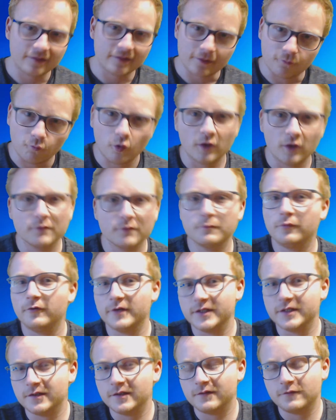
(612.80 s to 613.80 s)
a
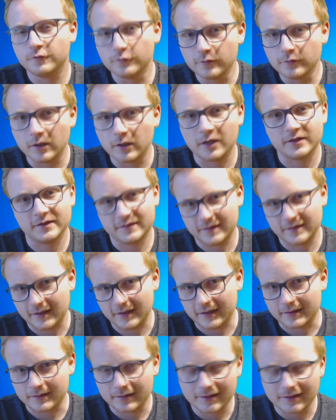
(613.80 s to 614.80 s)
1.2 out of
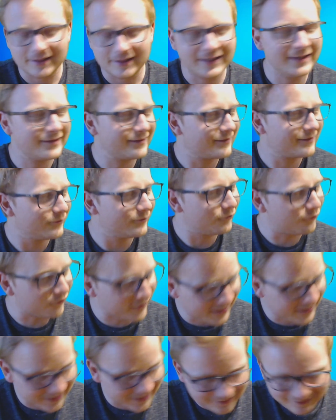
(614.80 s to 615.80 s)
10. It's
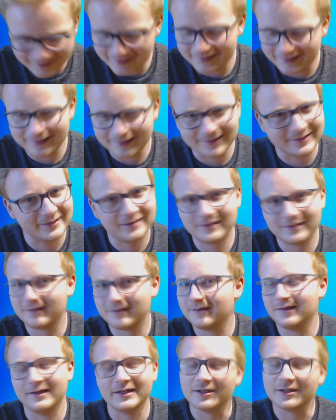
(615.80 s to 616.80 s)
really
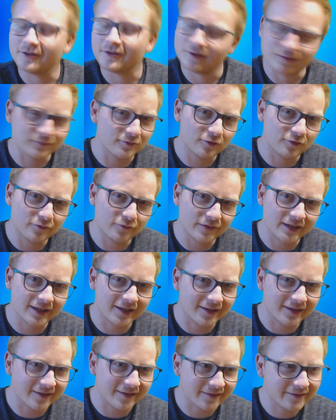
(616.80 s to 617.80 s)
not a good movie,
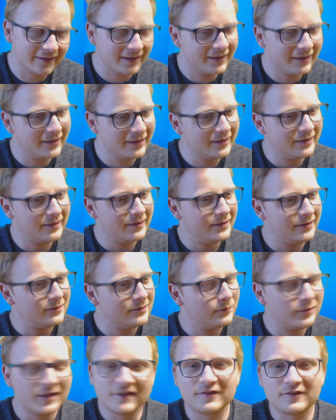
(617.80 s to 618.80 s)
guys.
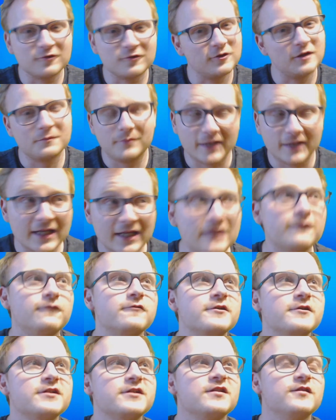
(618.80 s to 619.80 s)
Please do not pay
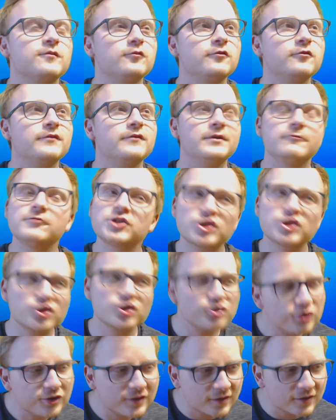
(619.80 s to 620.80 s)
for this movie. We
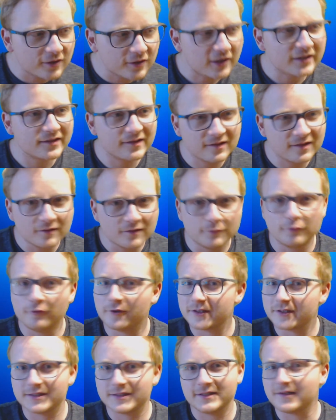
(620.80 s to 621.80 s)
should not
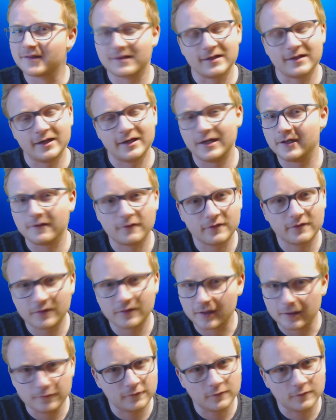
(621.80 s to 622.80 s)
support this kind of
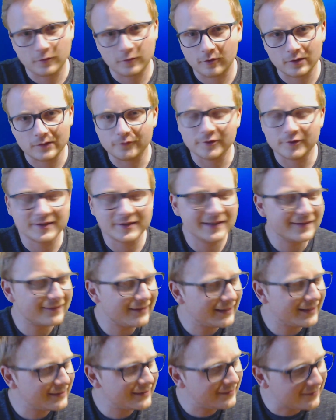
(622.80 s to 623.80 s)
thing from Hollywood. It's
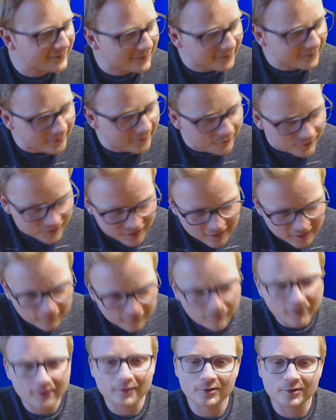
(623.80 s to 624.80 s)
like this
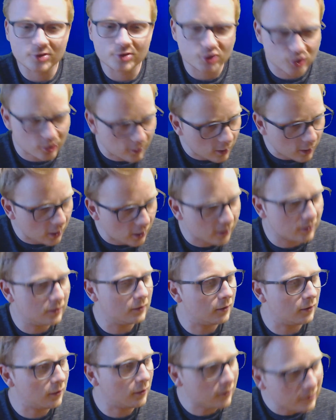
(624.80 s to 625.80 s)
stereotypical schlock
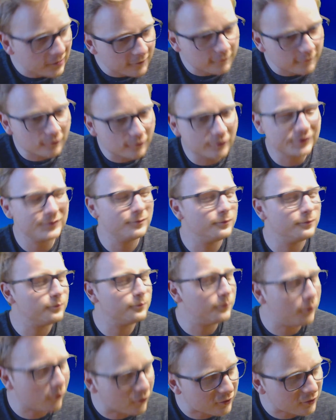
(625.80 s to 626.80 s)
Hollywood
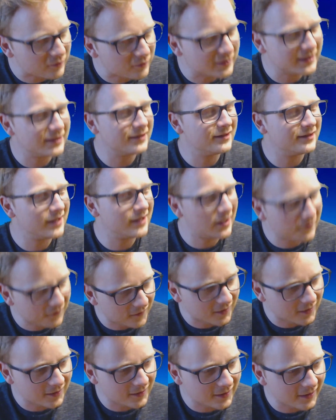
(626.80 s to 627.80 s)
boring
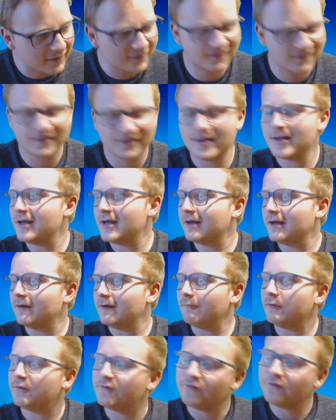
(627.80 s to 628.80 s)
nothingness
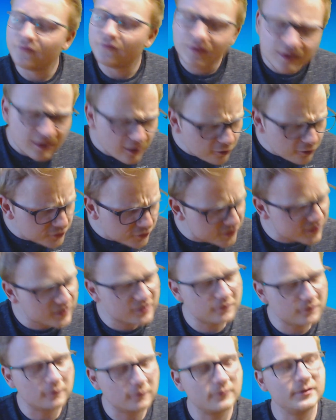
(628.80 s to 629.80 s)
with no
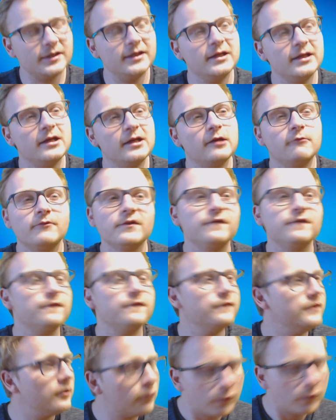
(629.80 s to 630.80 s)
story, with
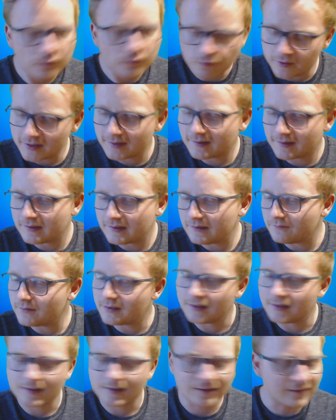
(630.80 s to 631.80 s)
no
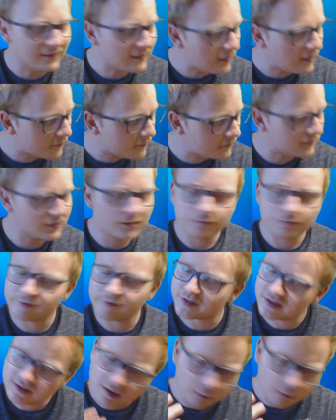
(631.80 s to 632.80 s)
creativity, nothing. There
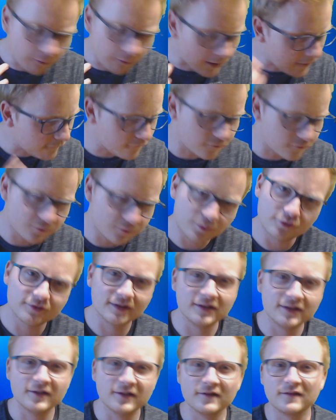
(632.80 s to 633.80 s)
was no effort put
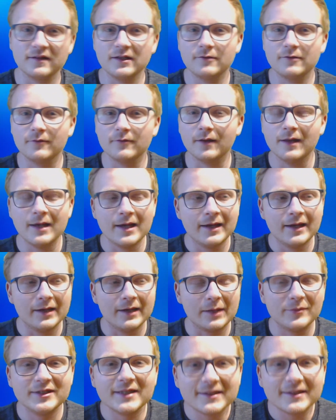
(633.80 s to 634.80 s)
in this sequel. I
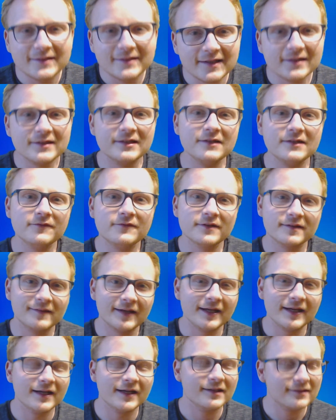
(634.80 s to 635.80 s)
mean, they didn't even
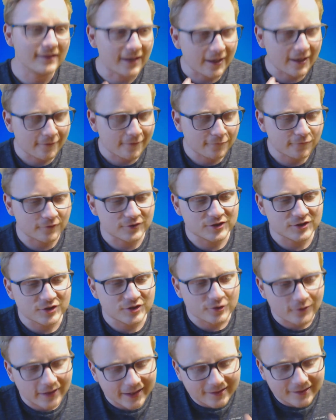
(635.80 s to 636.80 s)
take the effort
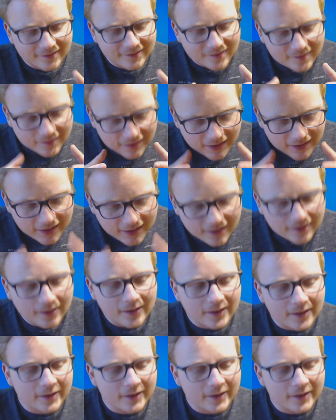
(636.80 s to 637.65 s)
to like stick